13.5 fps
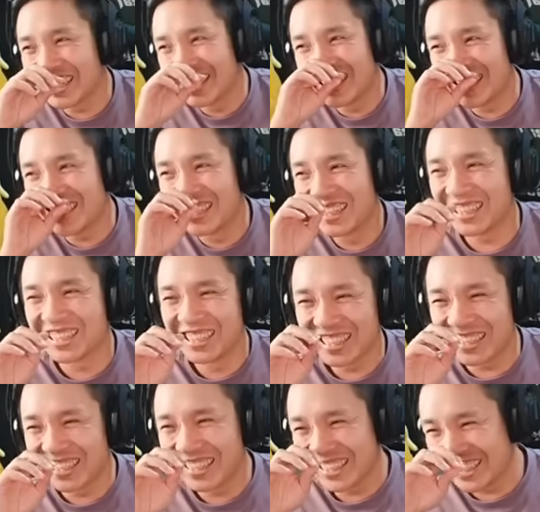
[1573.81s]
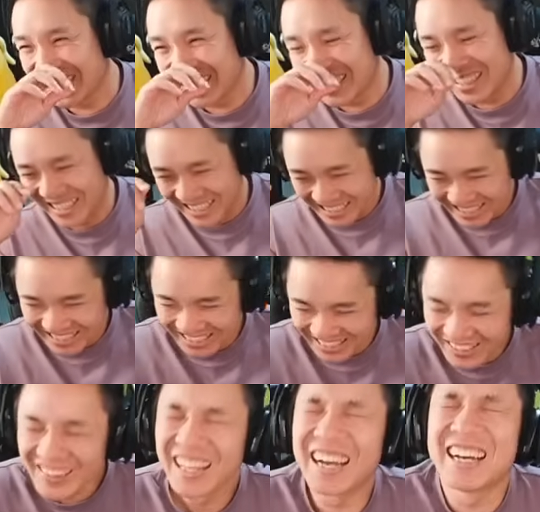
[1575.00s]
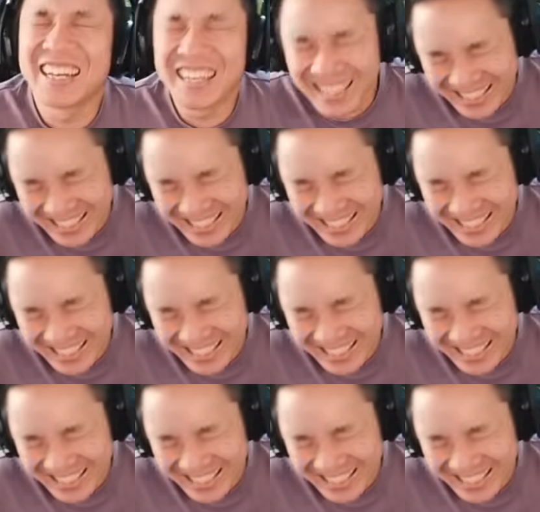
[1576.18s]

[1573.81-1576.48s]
Wow. I'm punching my phone right now.